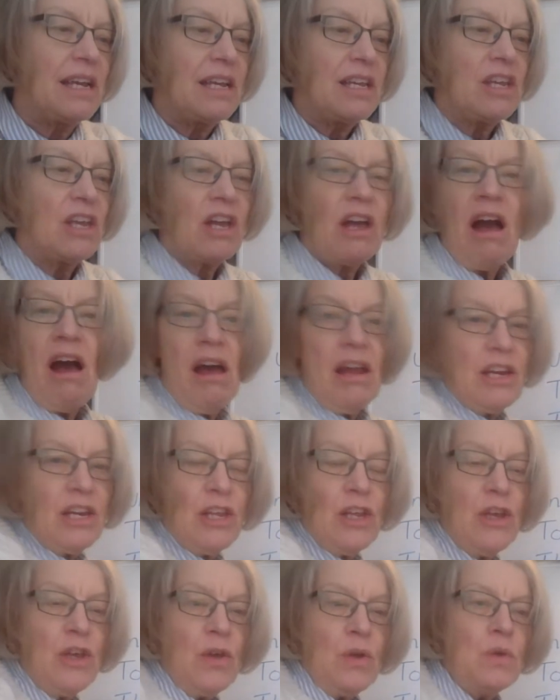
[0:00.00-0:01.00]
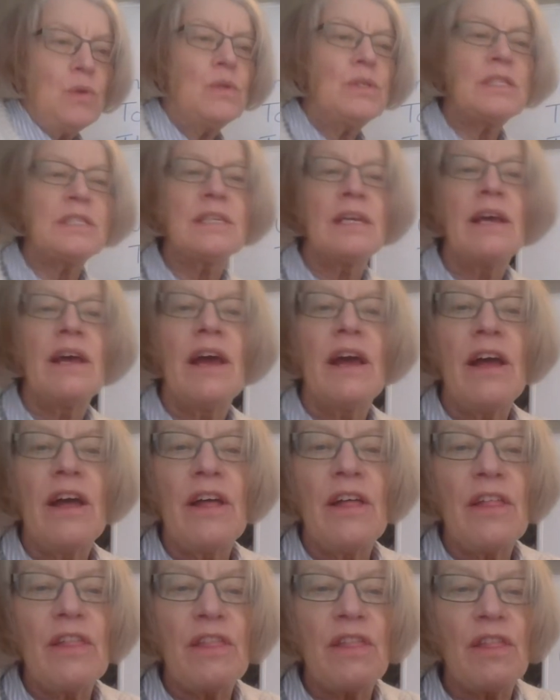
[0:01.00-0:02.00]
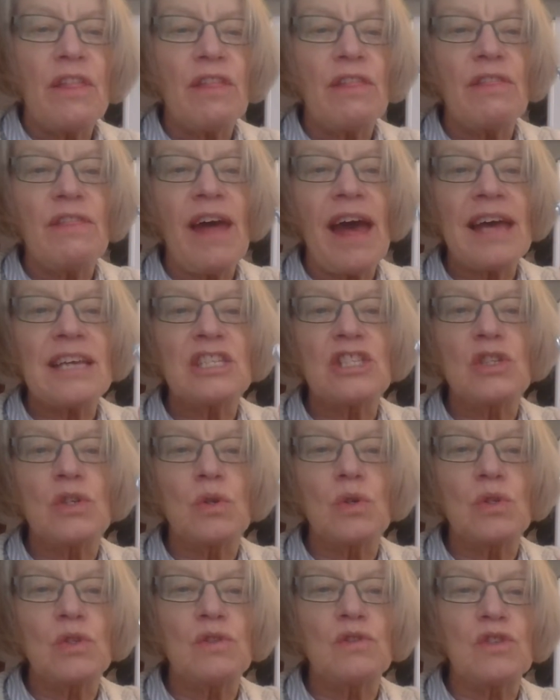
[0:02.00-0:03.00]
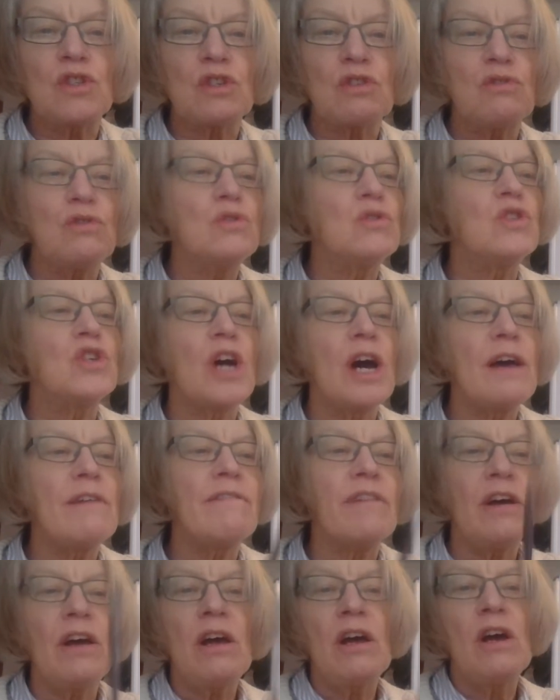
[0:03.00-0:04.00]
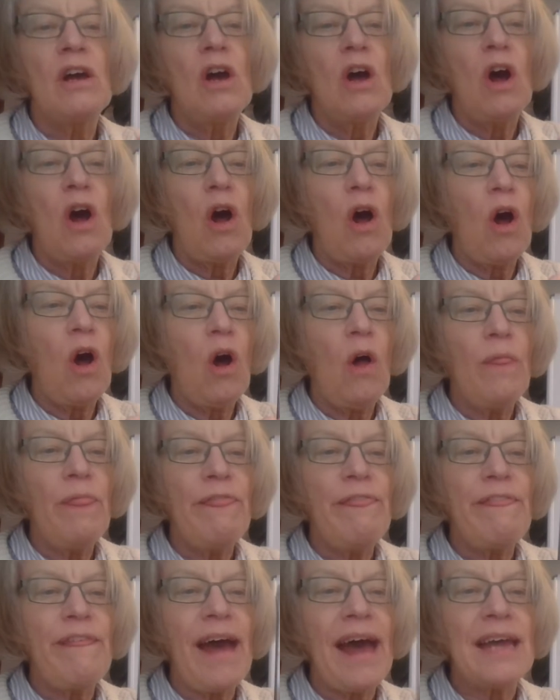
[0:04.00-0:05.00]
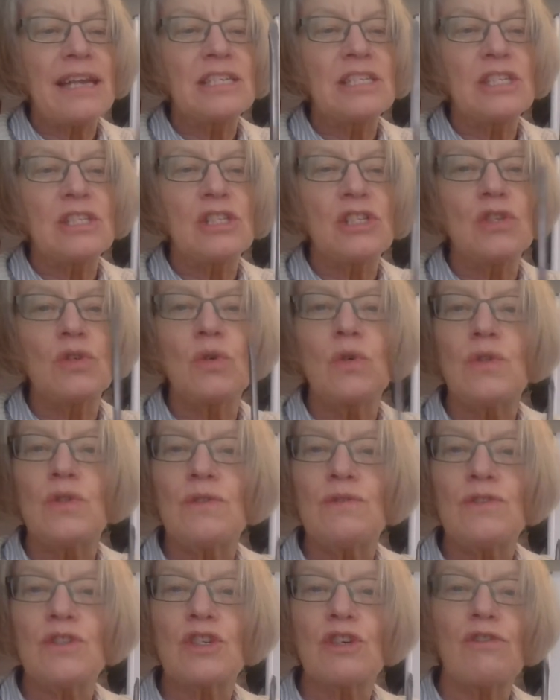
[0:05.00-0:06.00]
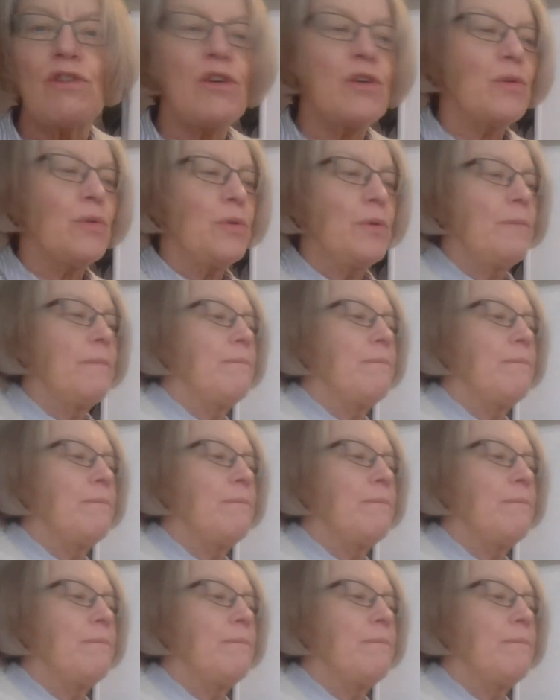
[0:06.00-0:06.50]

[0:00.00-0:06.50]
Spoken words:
You can't use that sort of screwdriver on that sort of screw.